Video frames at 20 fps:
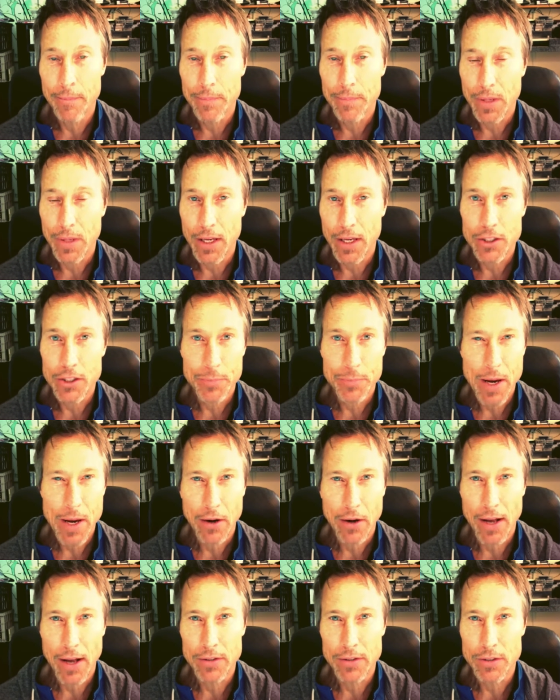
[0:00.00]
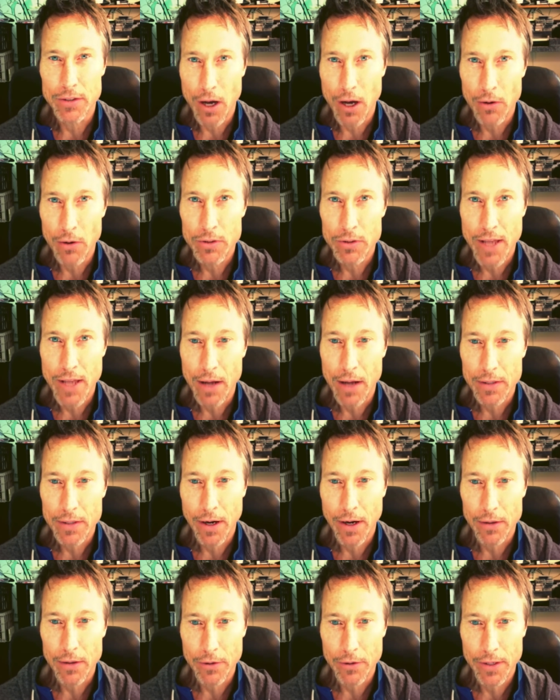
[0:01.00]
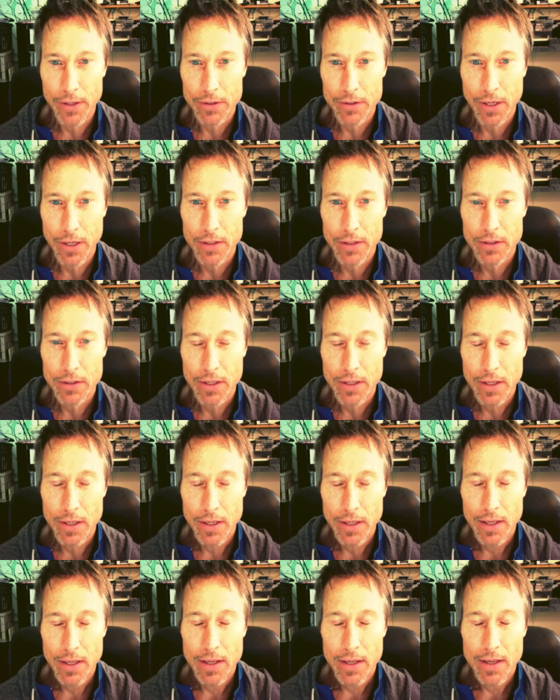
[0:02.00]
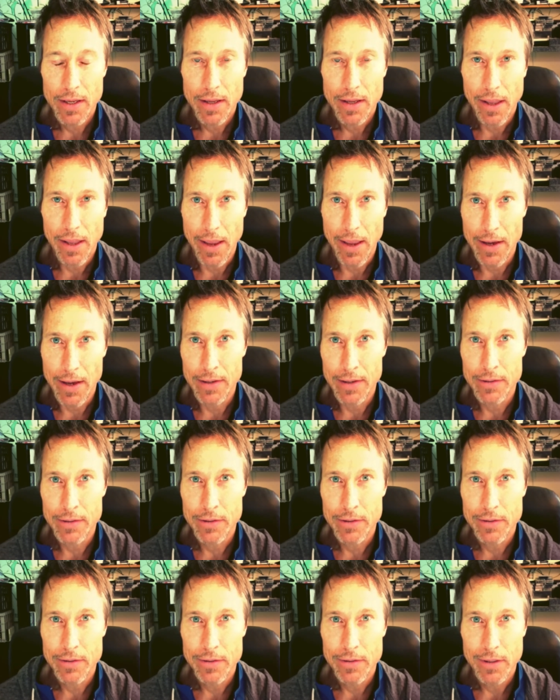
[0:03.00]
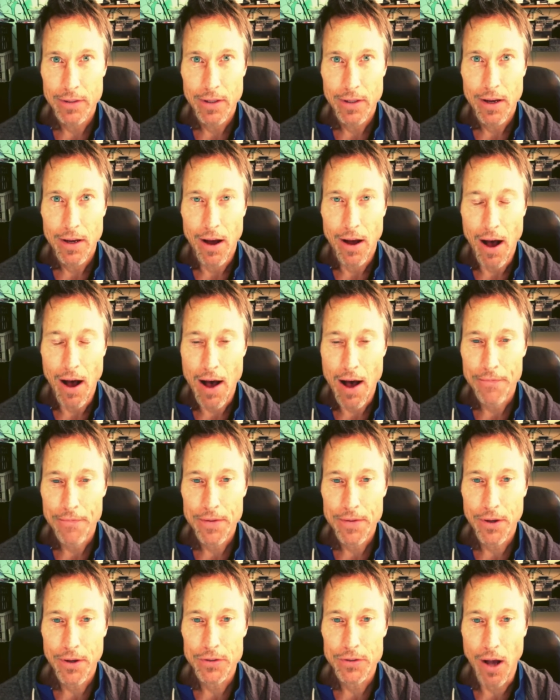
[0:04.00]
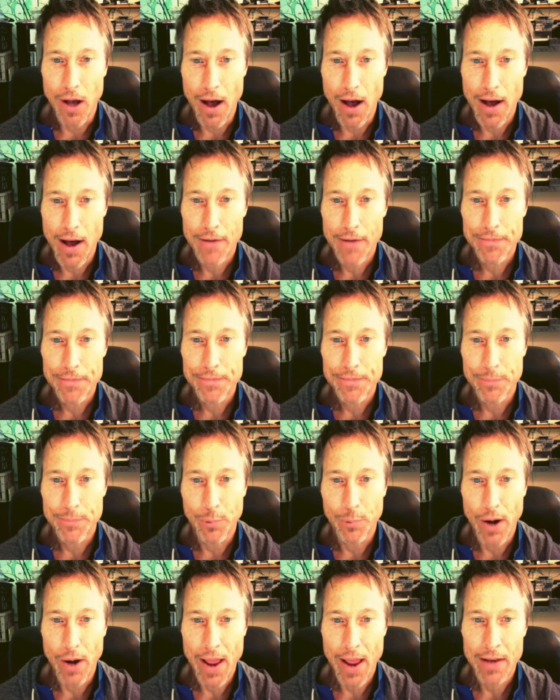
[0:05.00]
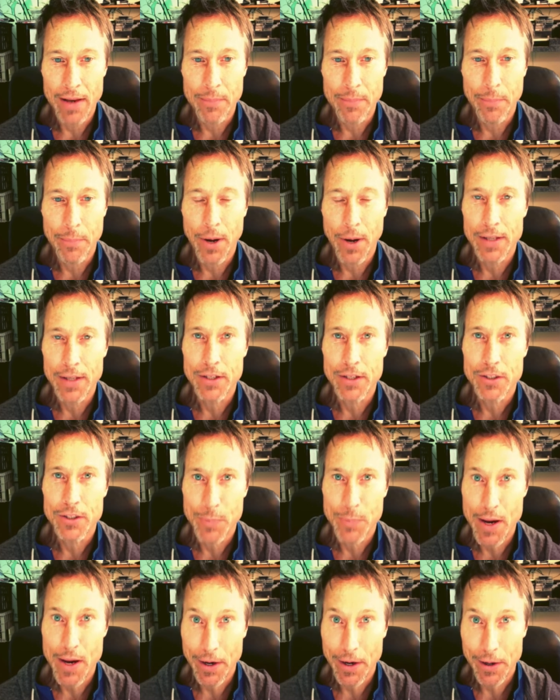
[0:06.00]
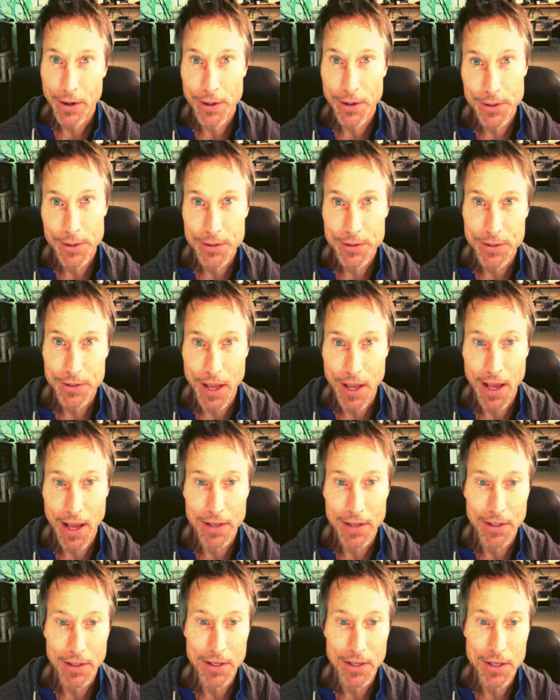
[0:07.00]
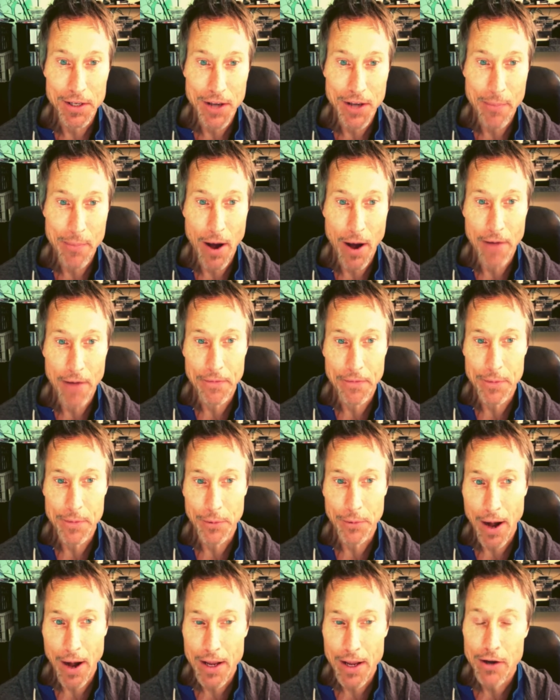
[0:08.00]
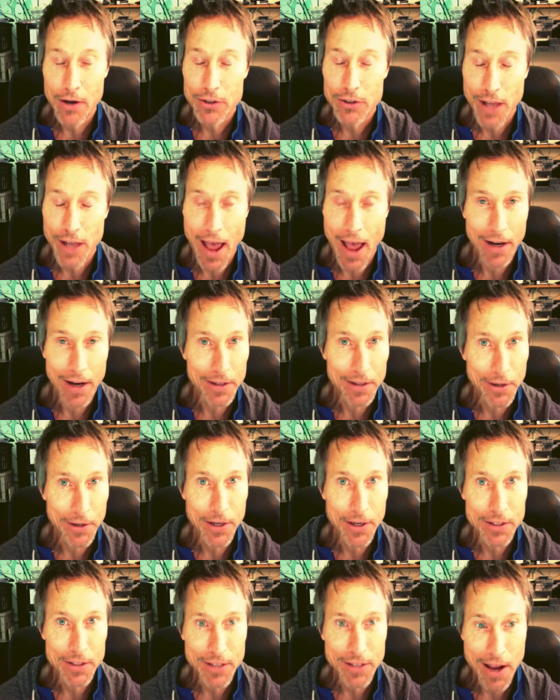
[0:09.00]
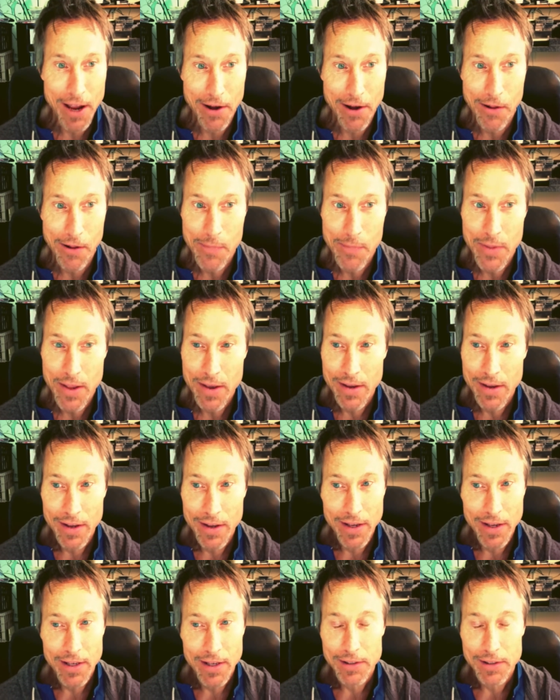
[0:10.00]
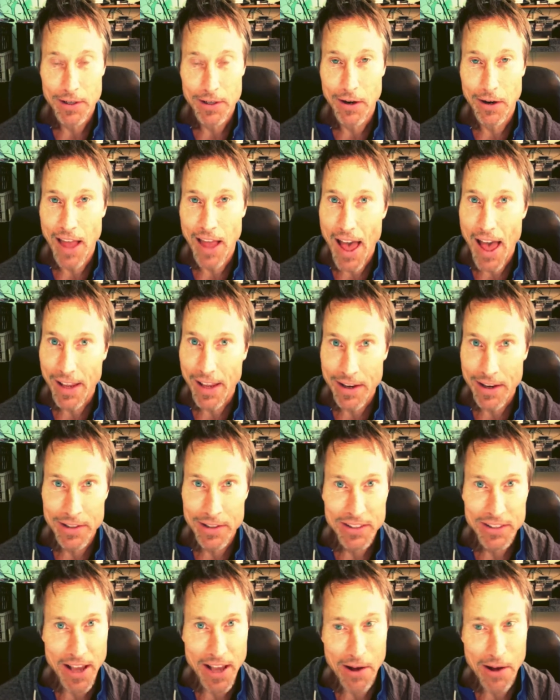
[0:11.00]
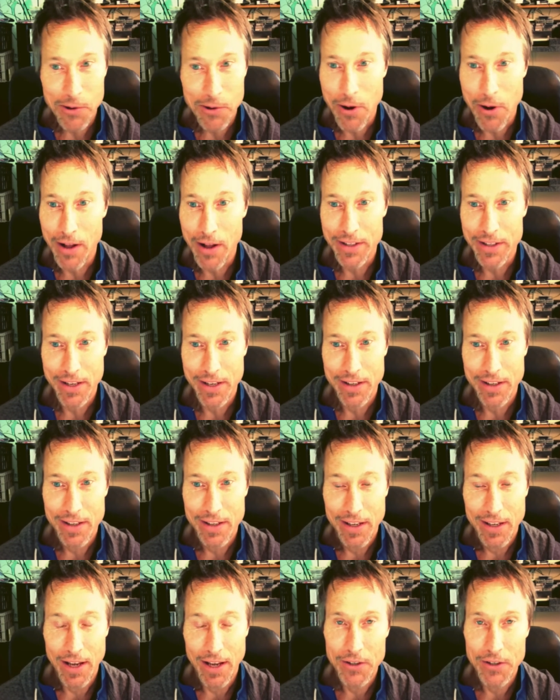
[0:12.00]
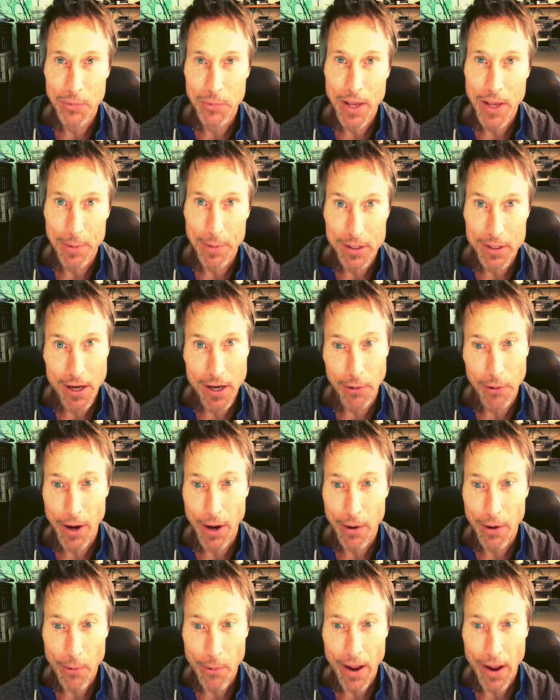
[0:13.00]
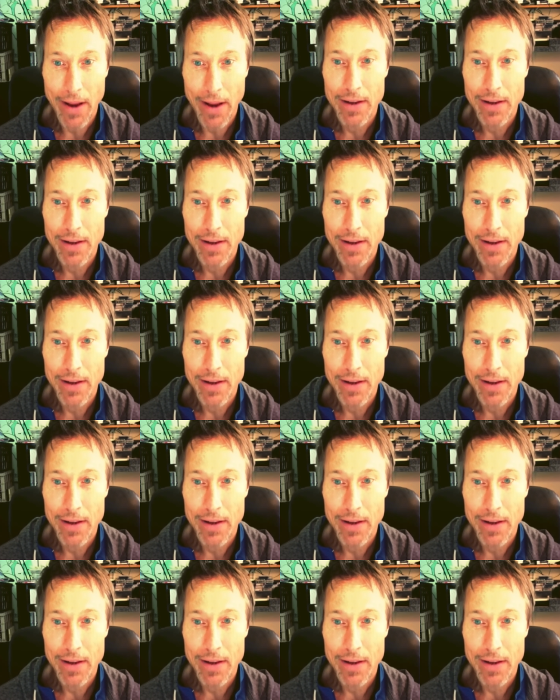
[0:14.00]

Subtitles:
each speaker has its own sound characteristics. And often those off-brand budget speakers that the DJ bought from the Radio Shack clearance sale, they're lacking in sound quality. And you'll be able to tell right away.